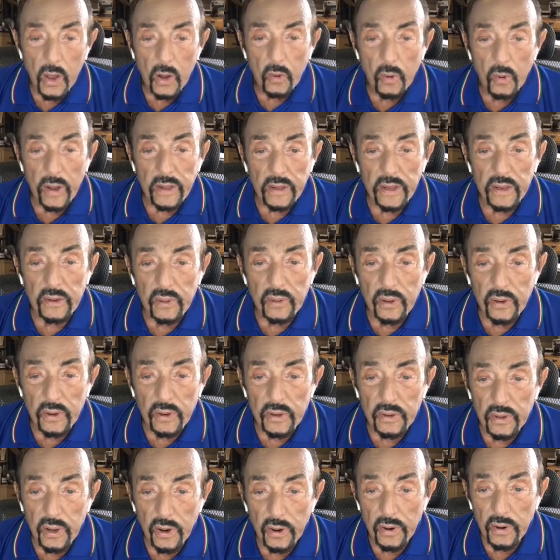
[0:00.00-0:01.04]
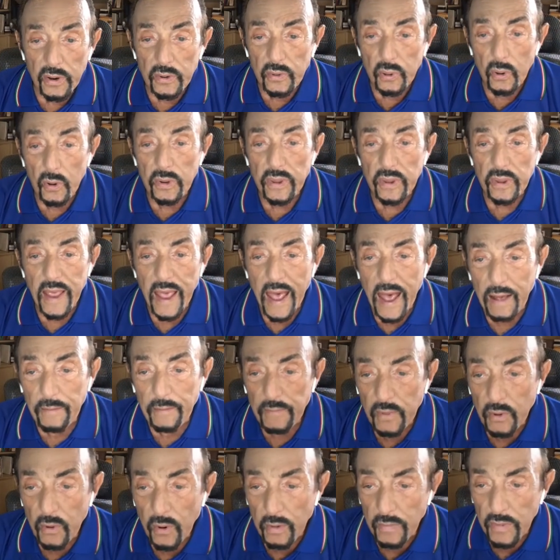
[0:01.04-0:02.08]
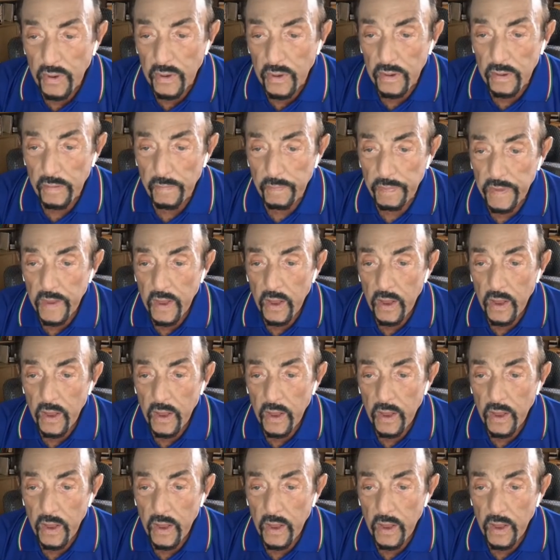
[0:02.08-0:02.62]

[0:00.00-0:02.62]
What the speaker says: quickly took a turn toward the abnormal